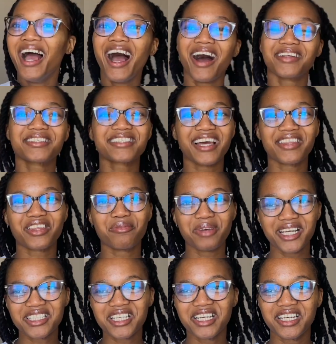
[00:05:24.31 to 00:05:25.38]
outside the
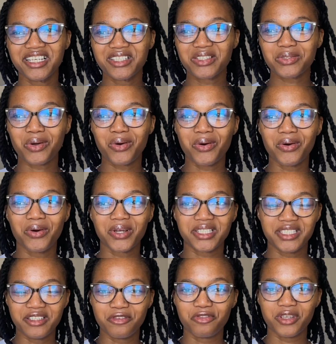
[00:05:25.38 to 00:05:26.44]
maintenance or
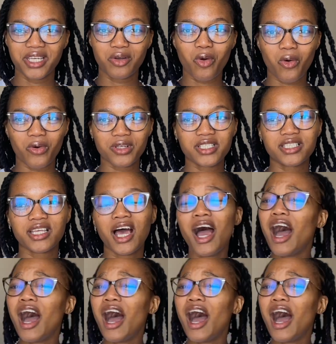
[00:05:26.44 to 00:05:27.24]
DV courts.